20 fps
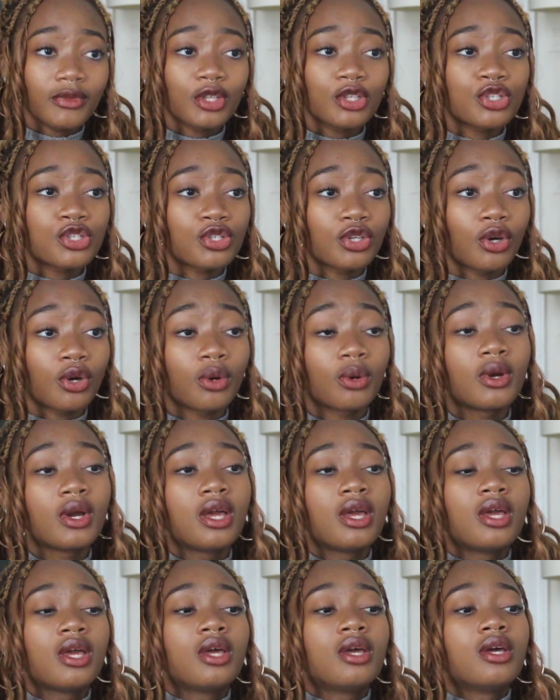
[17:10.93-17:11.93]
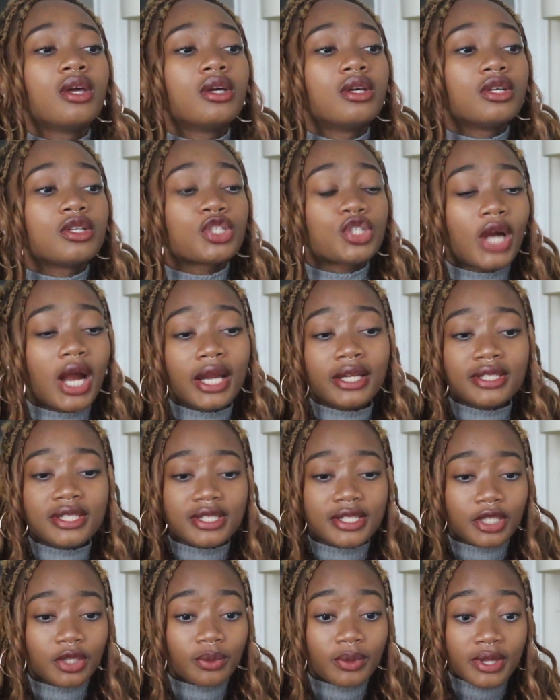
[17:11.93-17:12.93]
So trying to
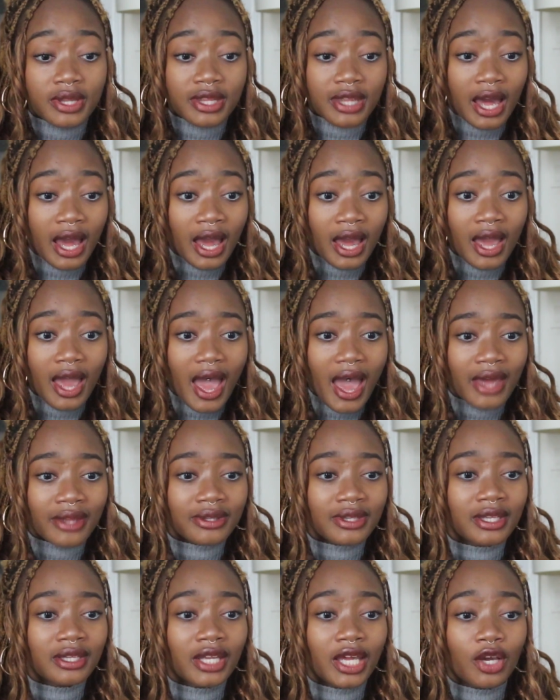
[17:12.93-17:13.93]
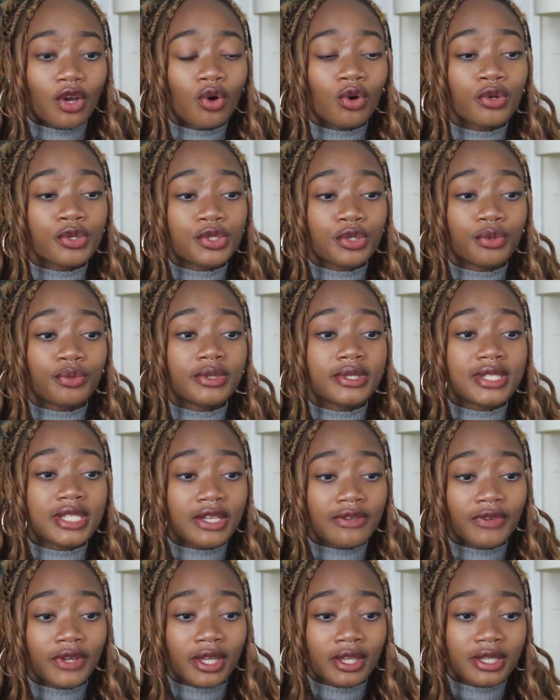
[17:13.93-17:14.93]
deal with that, and then like also
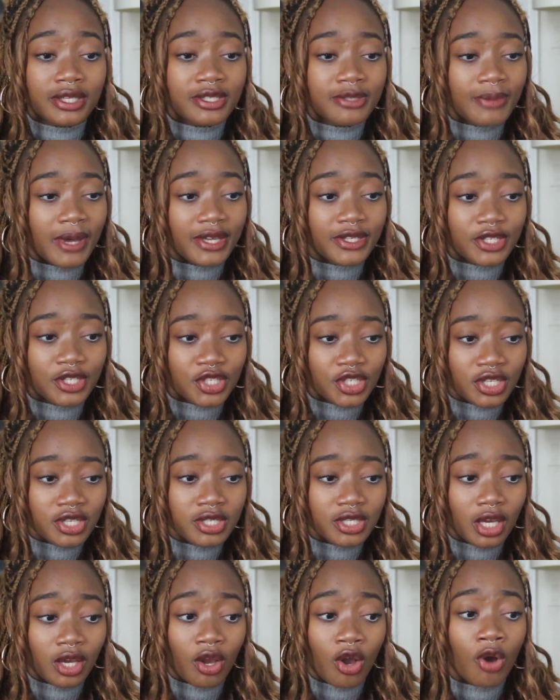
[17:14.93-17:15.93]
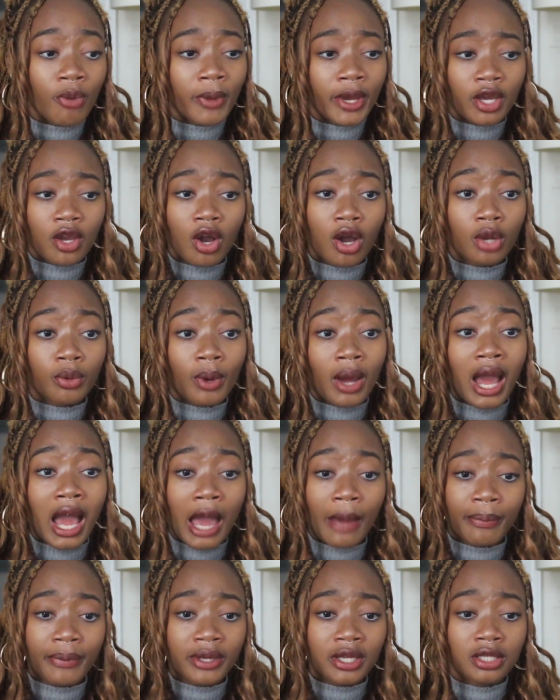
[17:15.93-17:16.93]
receiving these messages like, oh my god, what
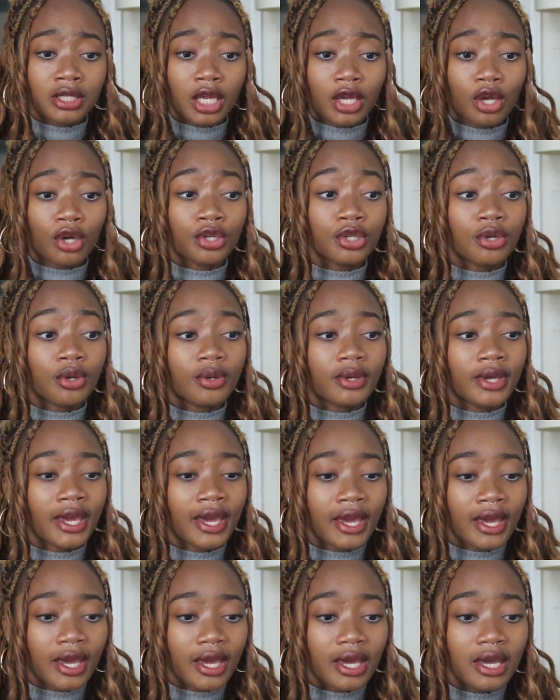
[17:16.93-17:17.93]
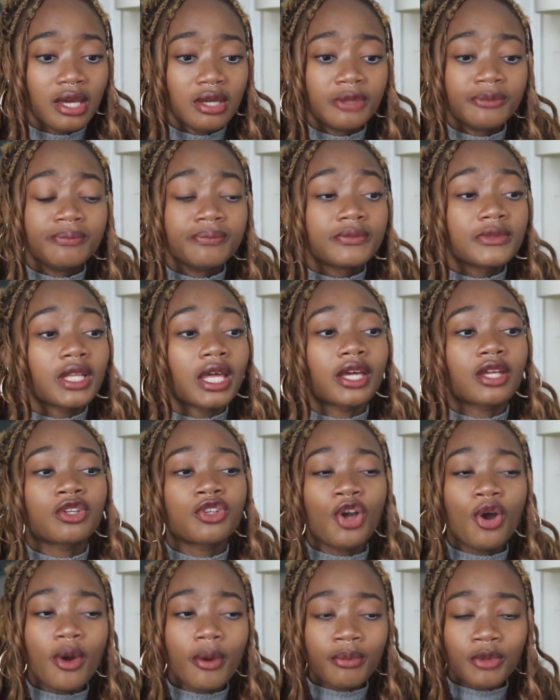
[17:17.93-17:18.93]
happened? Like, are you okay? Like,
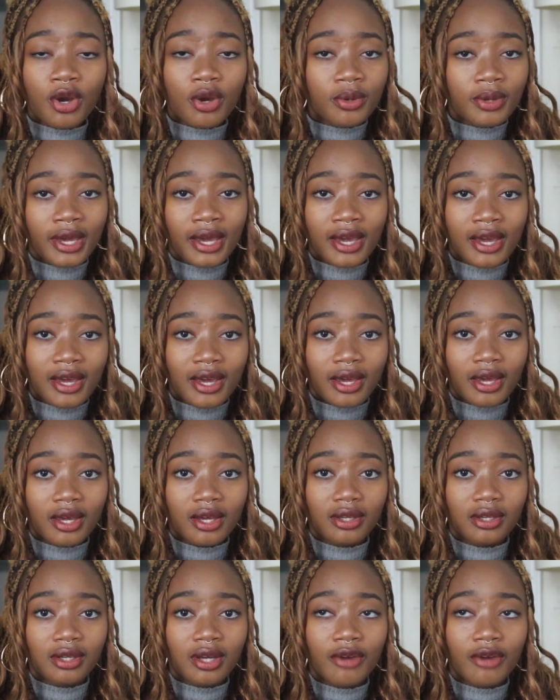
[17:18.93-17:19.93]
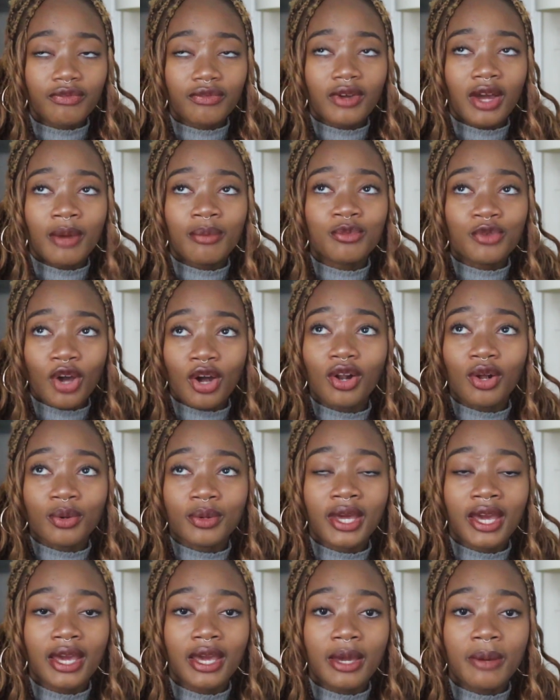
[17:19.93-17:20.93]
no, I'm not okay. I'm not
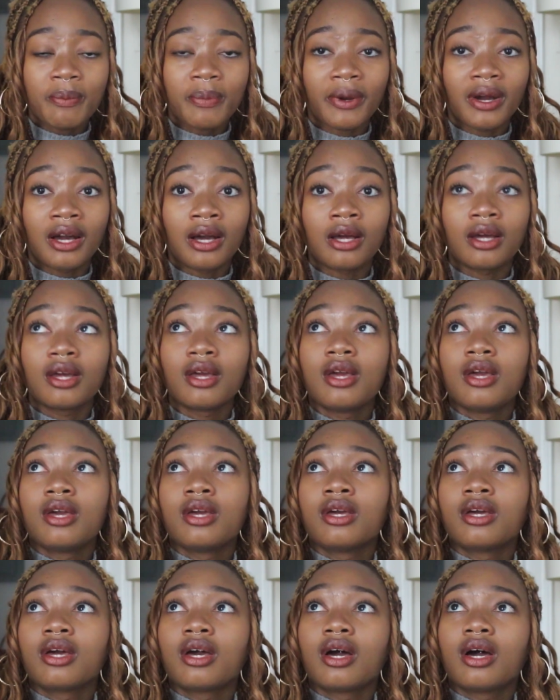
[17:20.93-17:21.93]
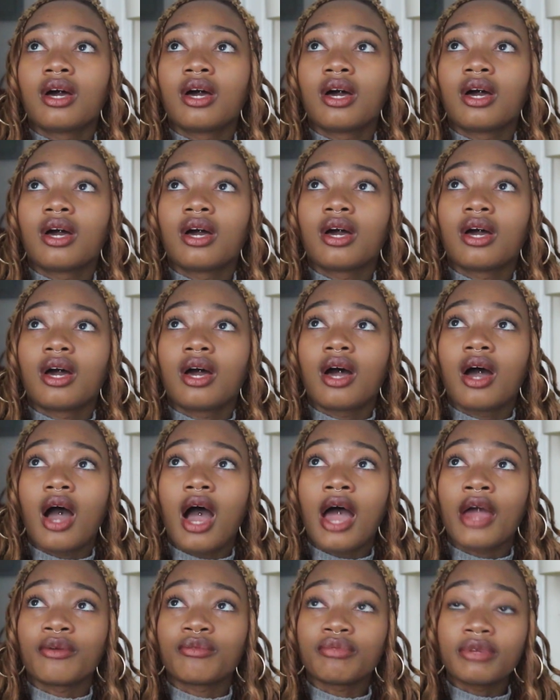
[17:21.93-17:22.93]
okay. But
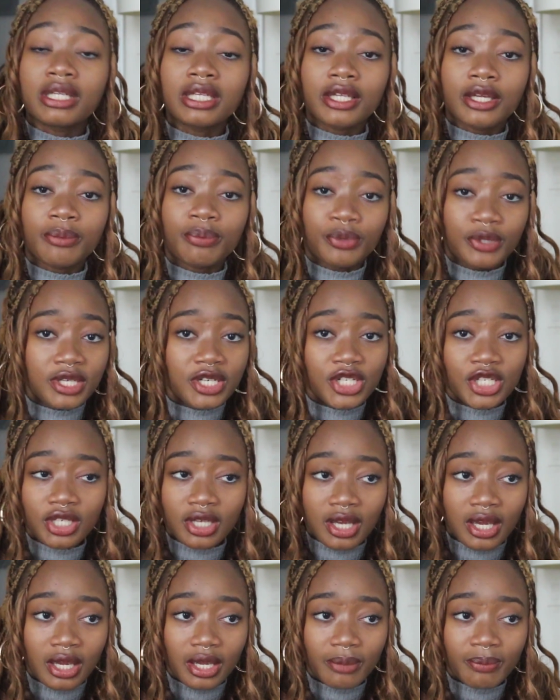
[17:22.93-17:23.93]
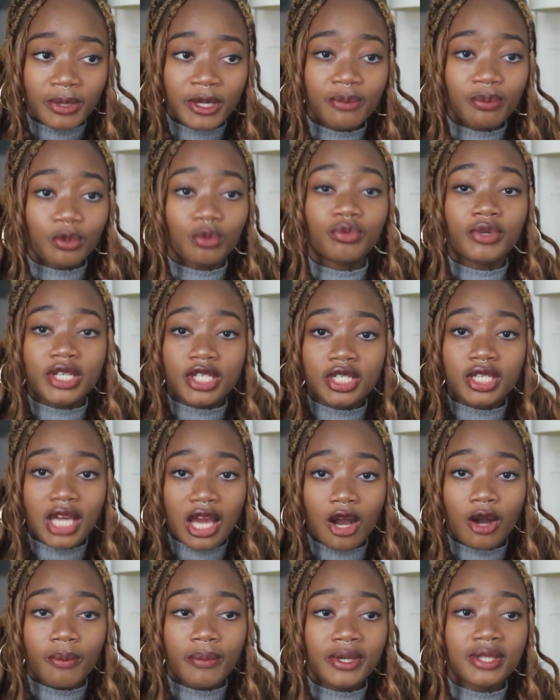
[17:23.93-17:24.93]
I really appreciate people reaching
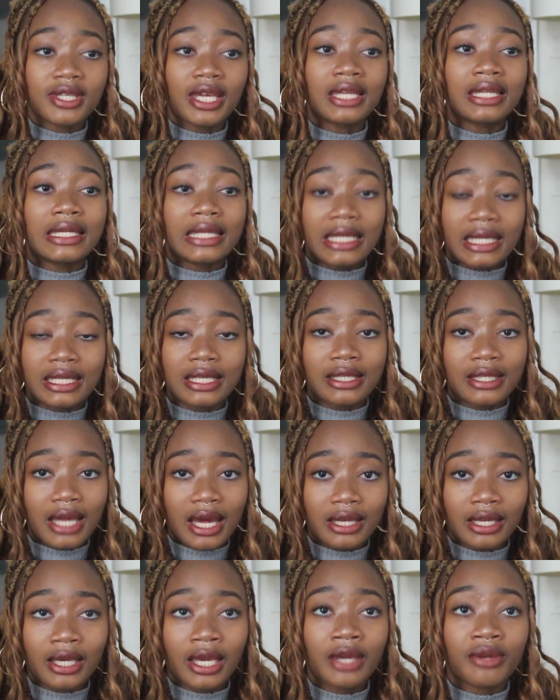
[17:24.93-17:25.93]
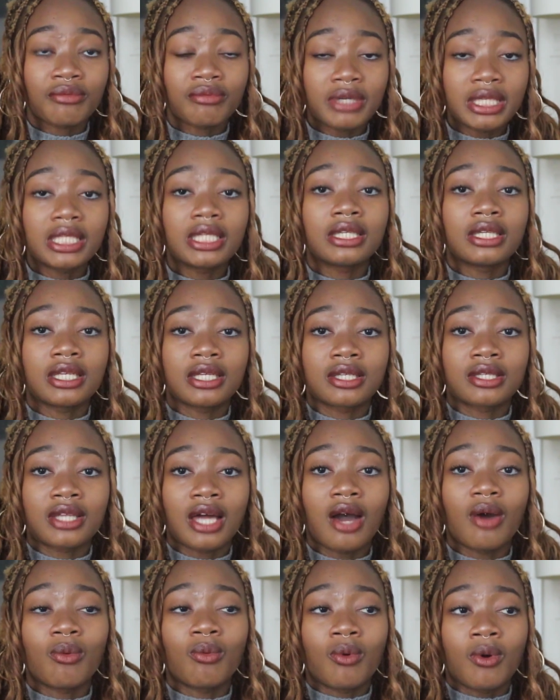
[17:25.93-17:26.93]
out, because I needed that. Like I really needed
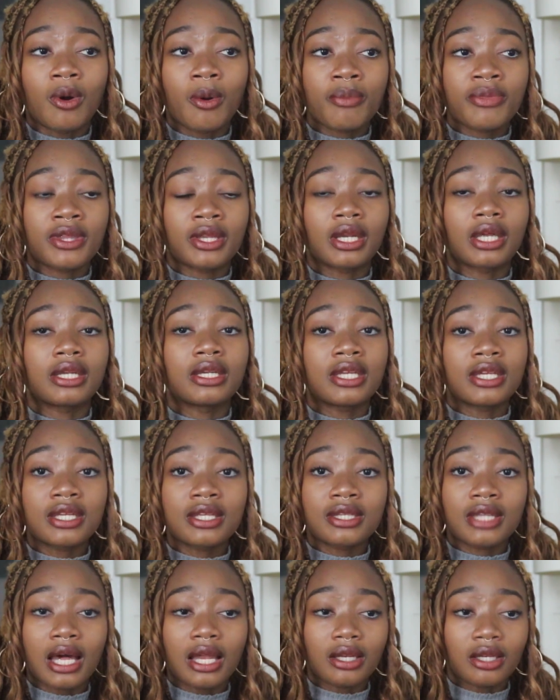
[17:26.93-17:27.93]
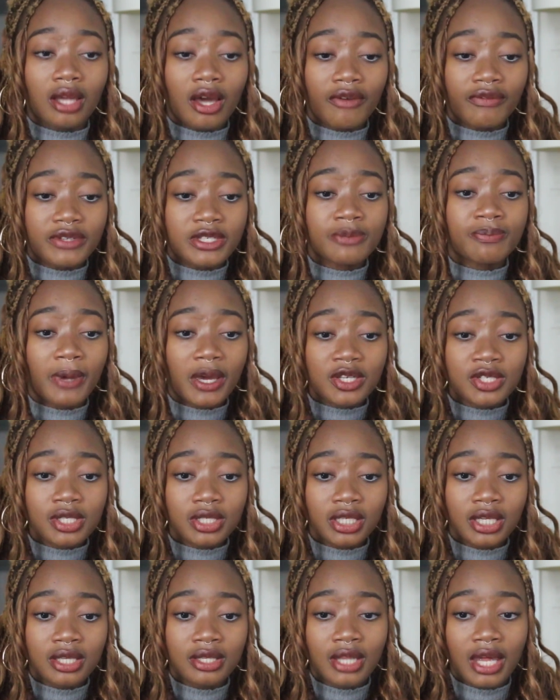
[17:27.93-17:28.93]
that warmth, and I needed that love,
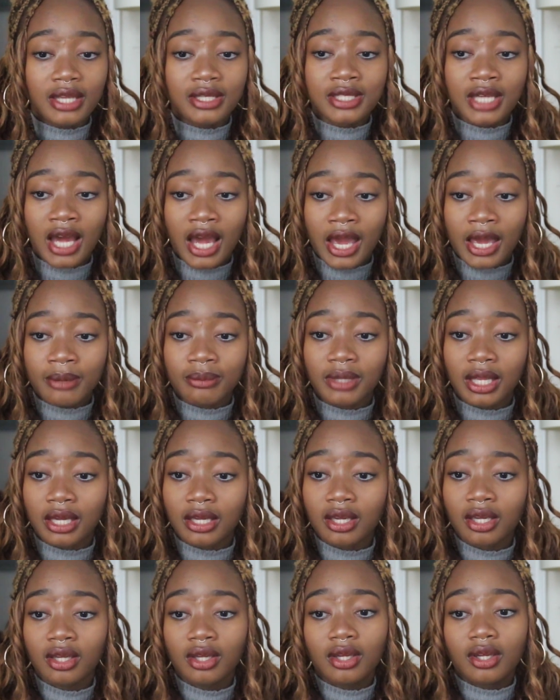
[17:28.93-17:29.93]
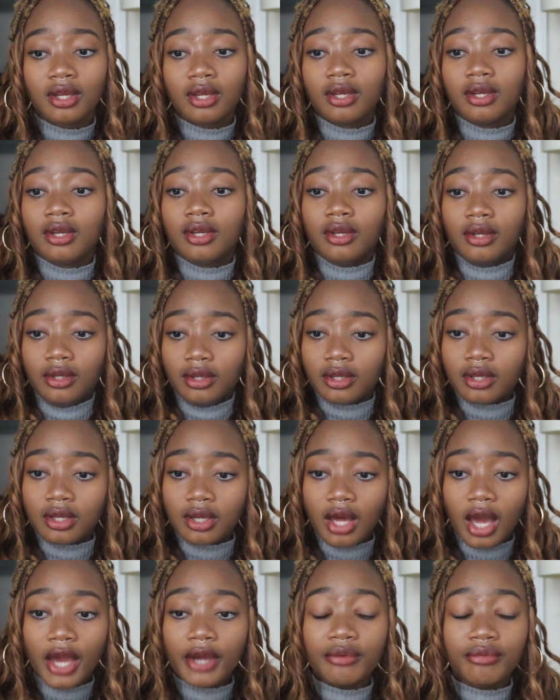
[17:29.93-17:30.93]
especially in that time. Like
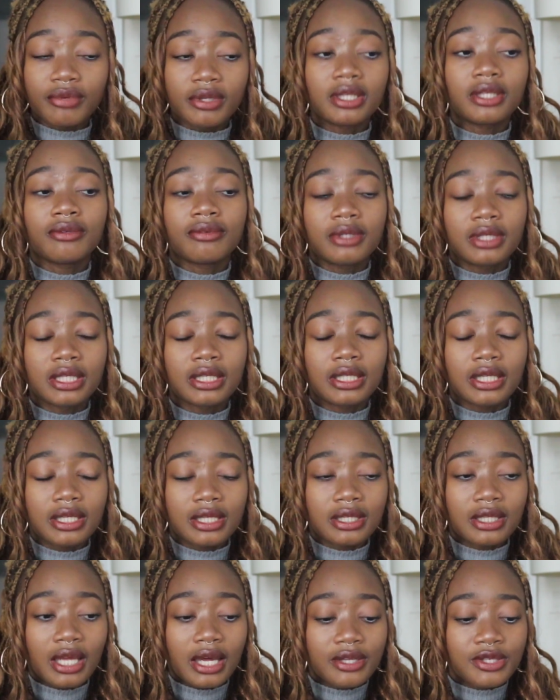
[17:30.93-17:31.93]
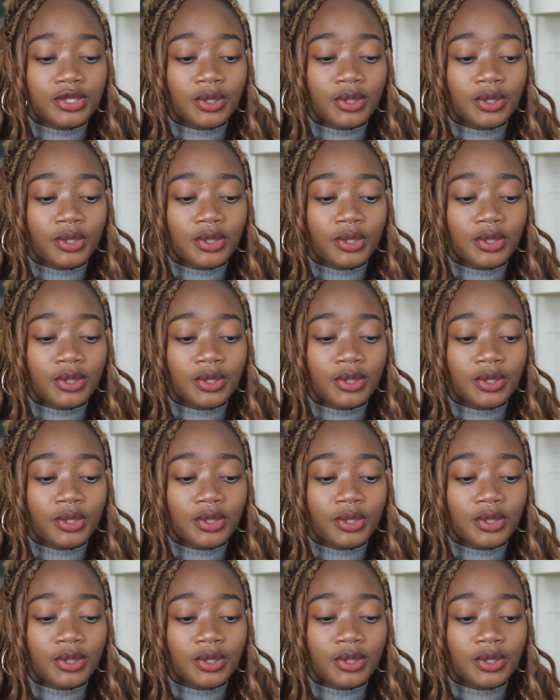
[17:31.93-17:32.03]
I really, really needed that.